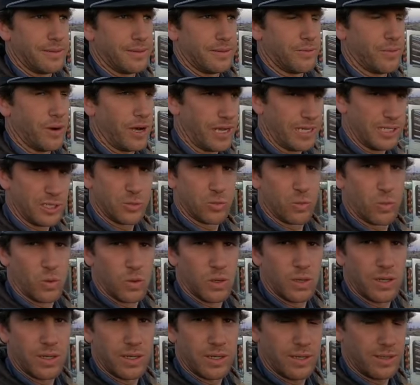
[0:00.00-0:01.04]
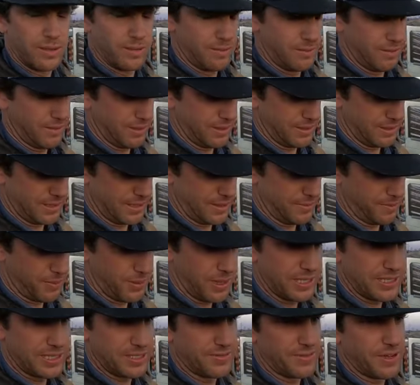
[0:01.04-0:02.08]
Range Ward is an
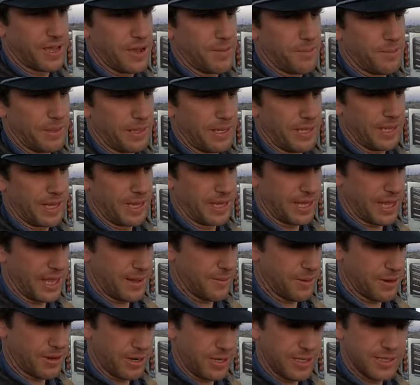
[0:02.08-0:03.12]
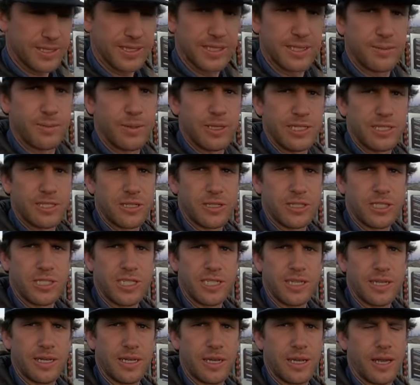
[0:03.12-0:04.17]
impressive company. I came across them
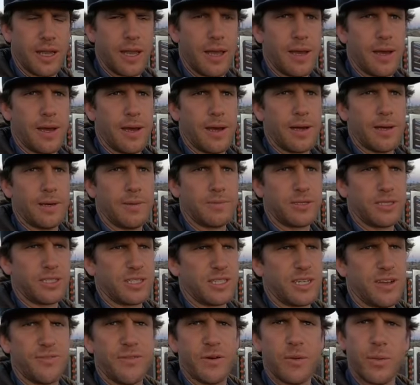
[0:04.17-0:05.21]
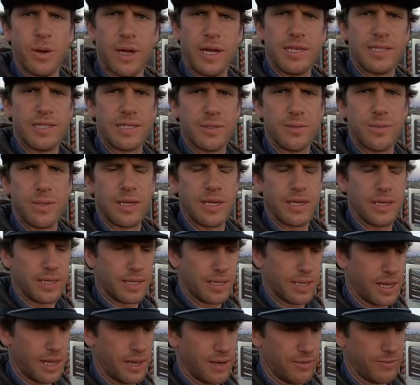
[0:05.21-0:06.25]
researching just different ways that we
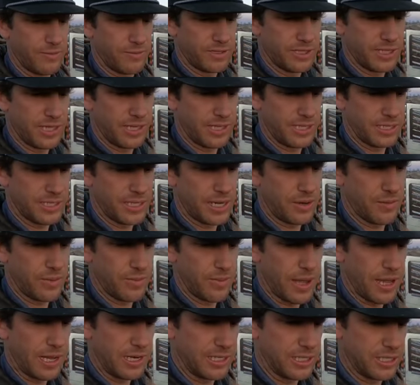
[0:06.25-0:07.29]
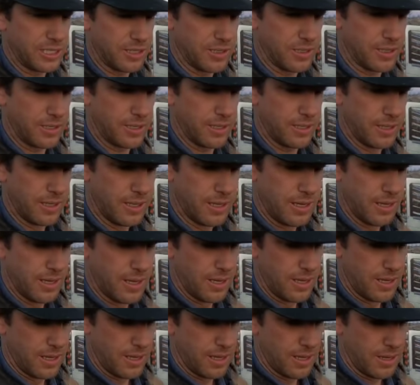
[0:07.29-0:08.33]
could kind of change how we manage our
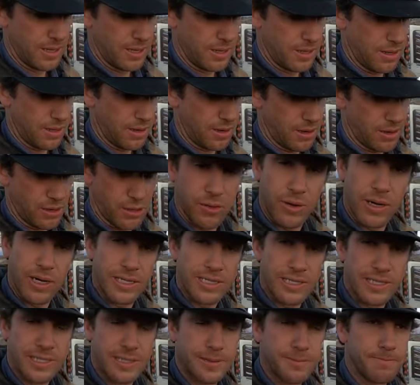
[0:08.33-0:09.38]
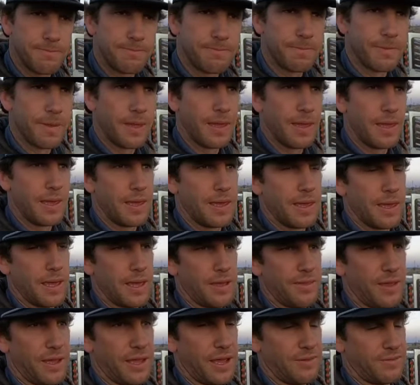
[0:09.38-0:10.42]
grazing,
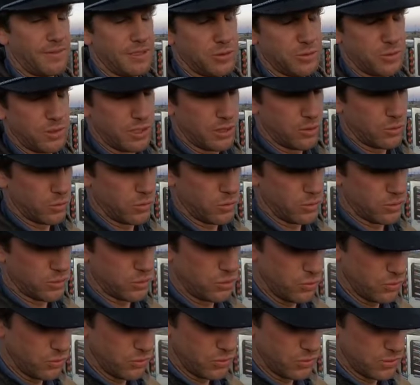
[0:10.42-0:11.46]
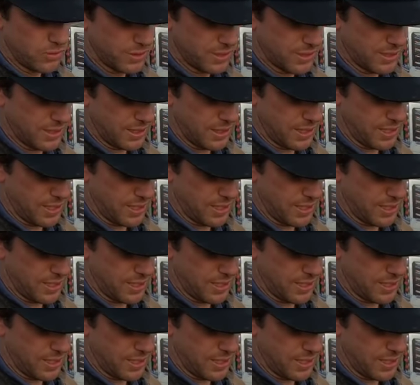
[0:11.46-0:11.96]
and they have these really cool tools,